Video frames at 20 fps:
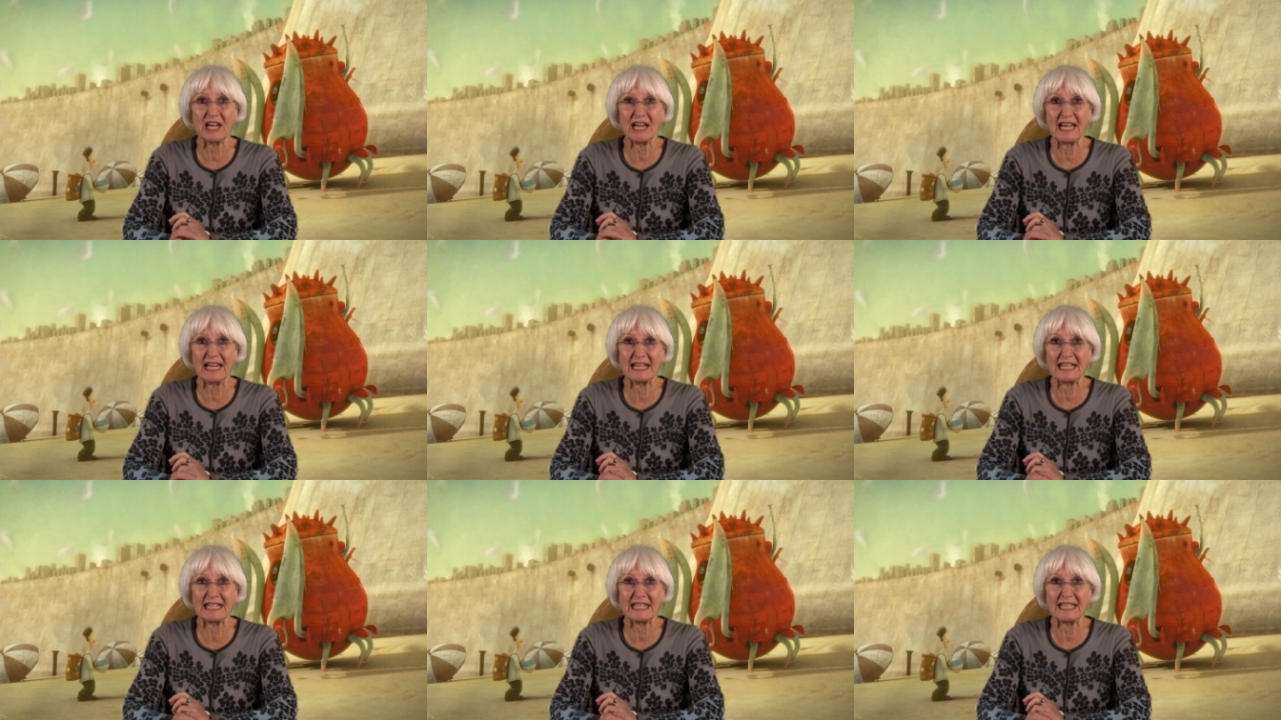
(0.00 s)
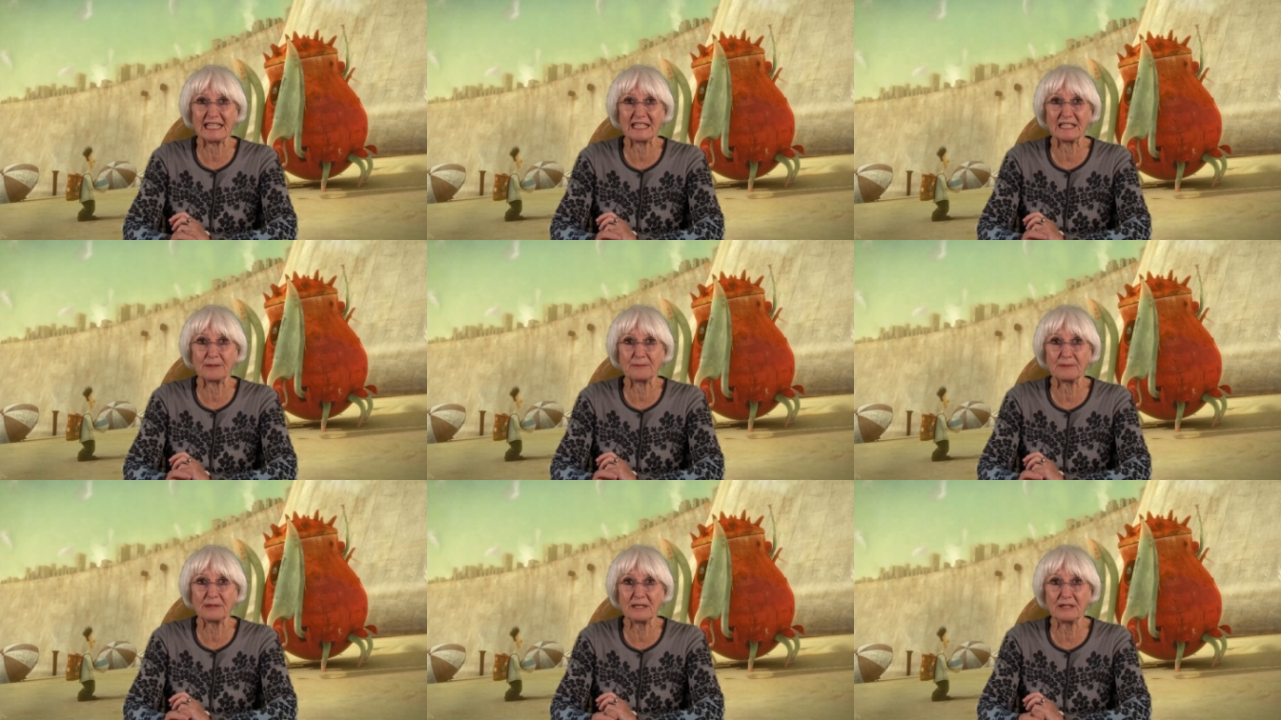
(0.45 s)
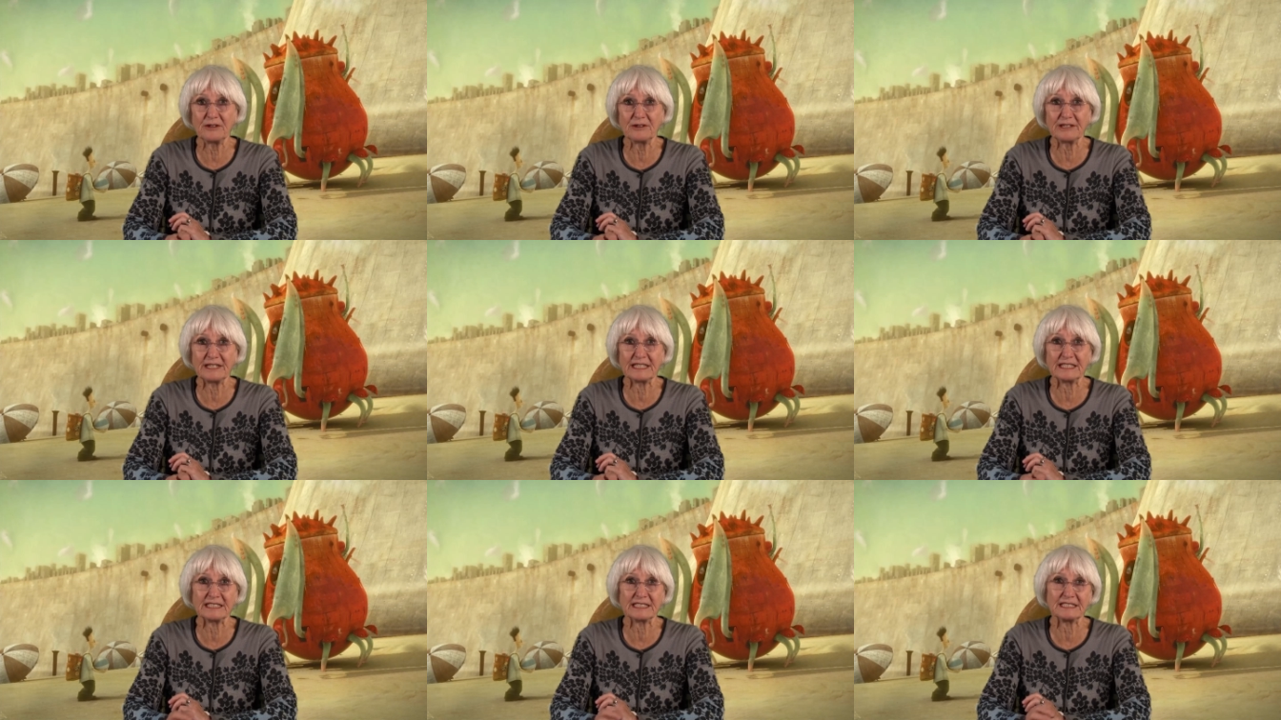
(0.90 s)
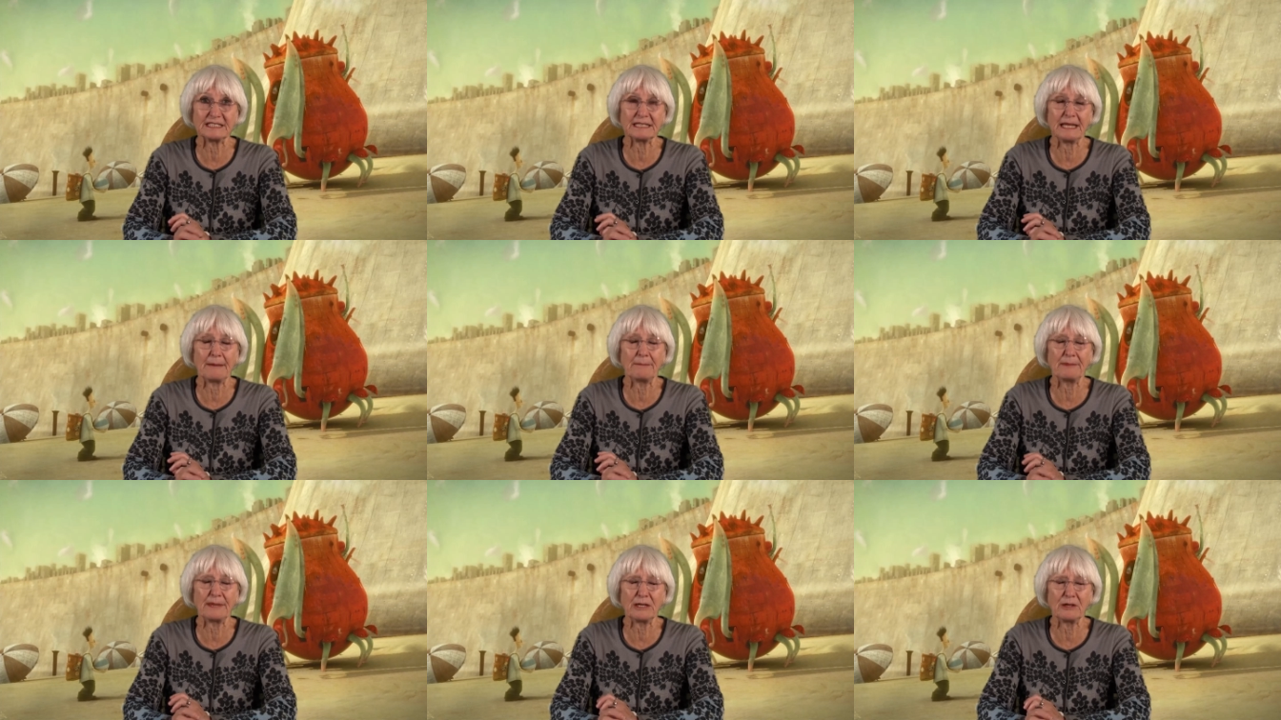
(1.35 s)
alien
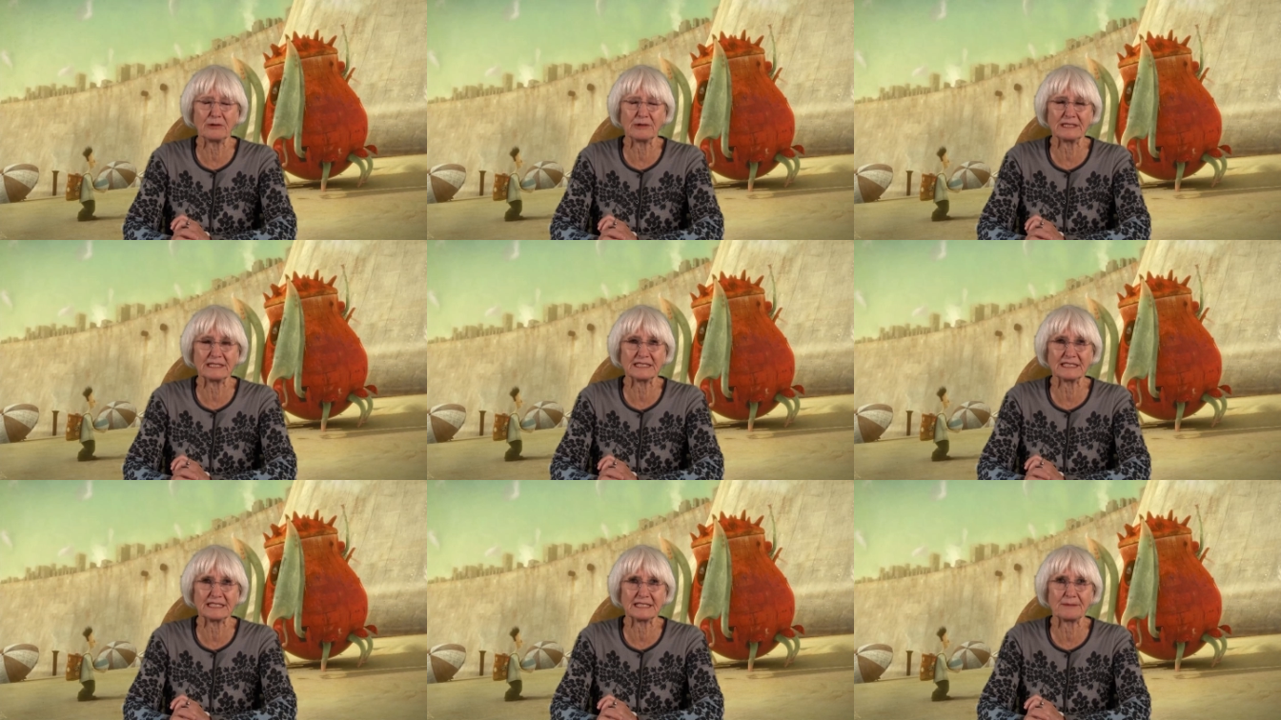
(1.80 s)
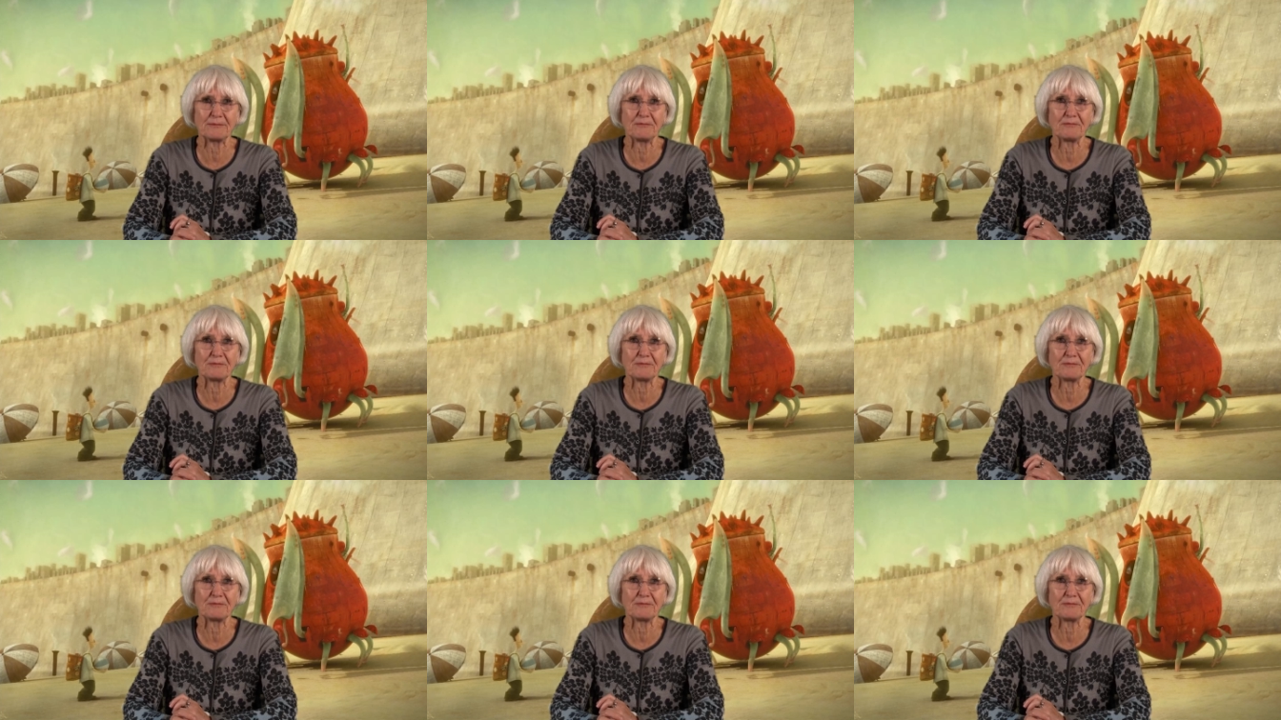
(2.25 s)
appearance.